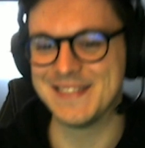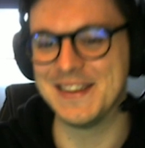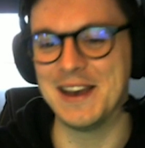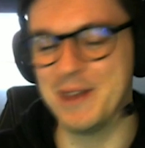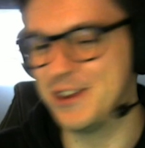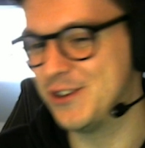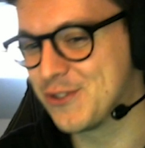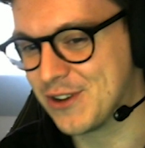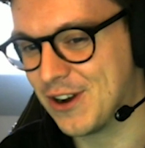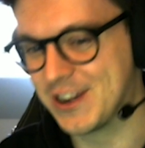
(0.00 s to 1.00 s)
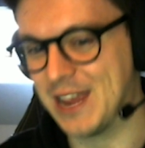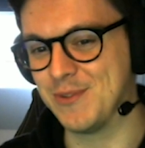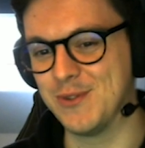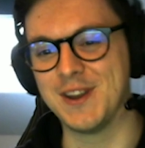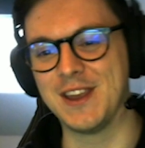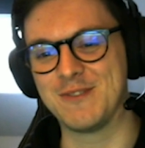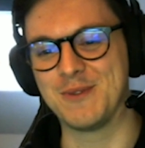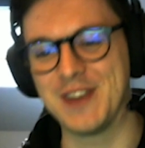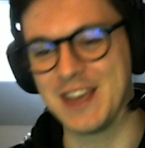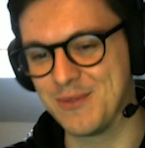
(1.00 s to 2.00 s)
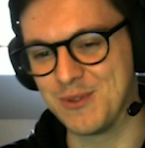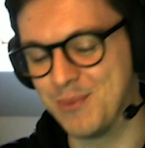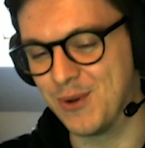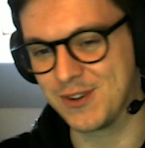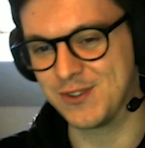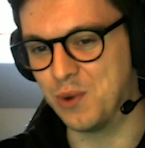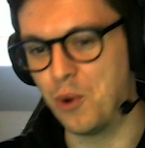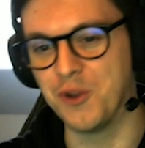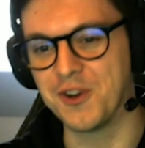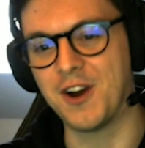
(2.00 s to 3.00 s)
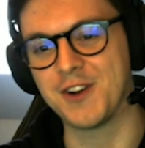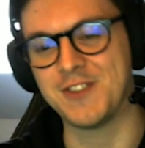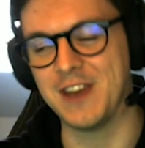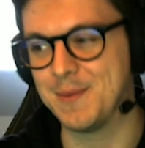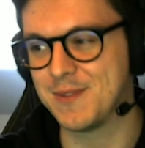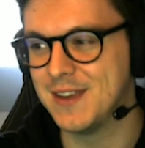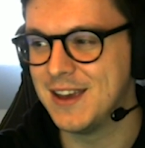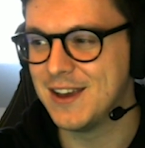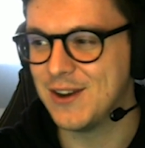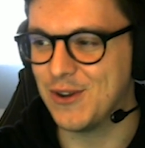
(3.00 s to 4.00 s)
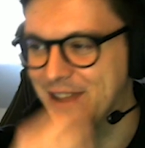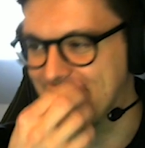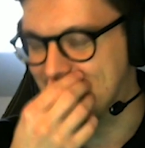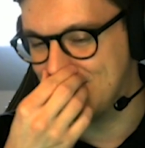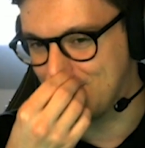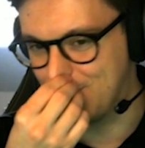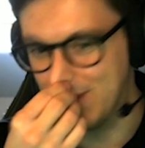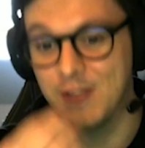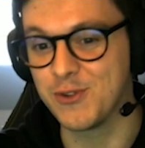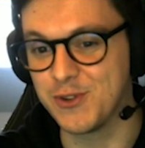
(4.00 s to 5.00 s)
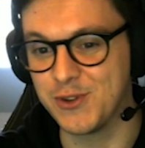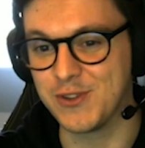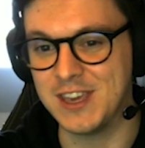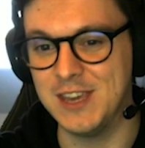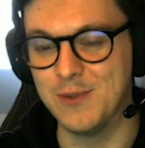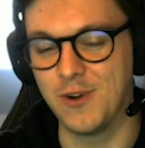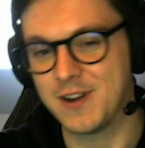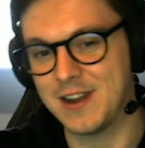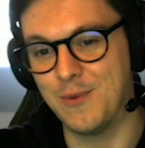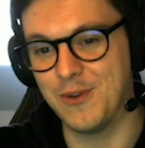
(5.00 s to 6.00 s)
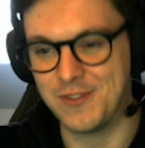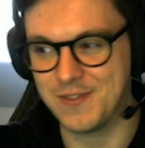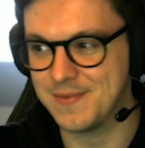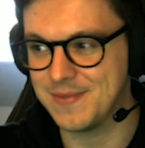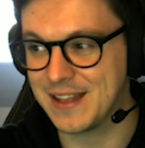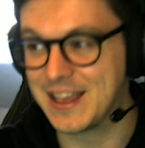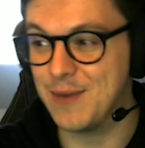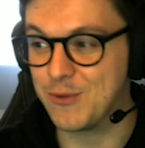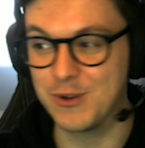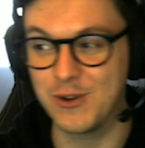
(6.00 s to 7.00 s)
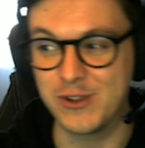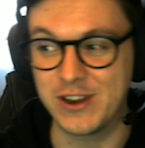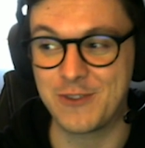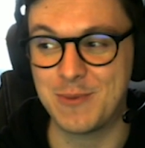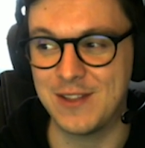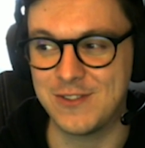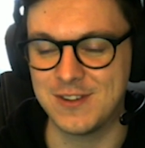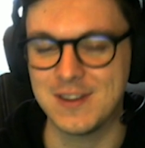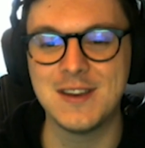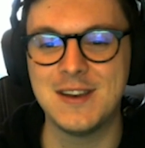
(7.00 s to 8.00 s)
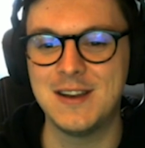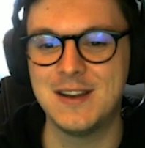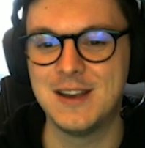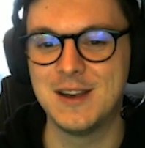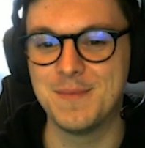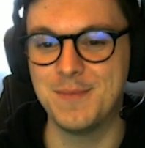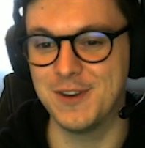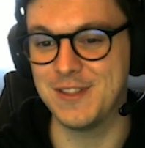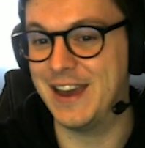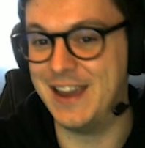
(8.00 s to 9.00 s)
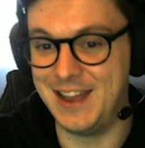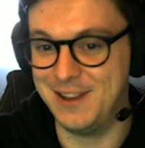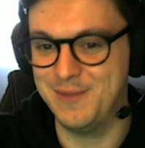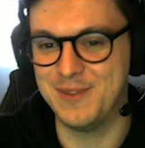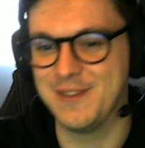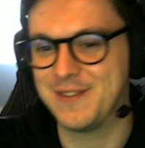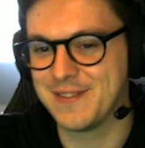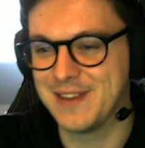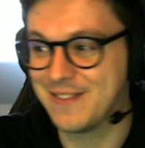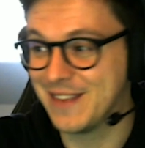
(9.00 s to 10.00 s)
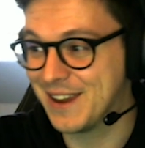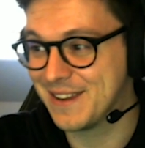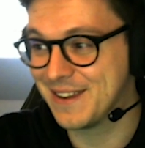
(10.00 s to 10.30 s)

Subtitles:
I'm not used to card games doing this where they give support to older archetypes or like even reintroduce a keyword that came from an earlier expansion. But I love this. It's not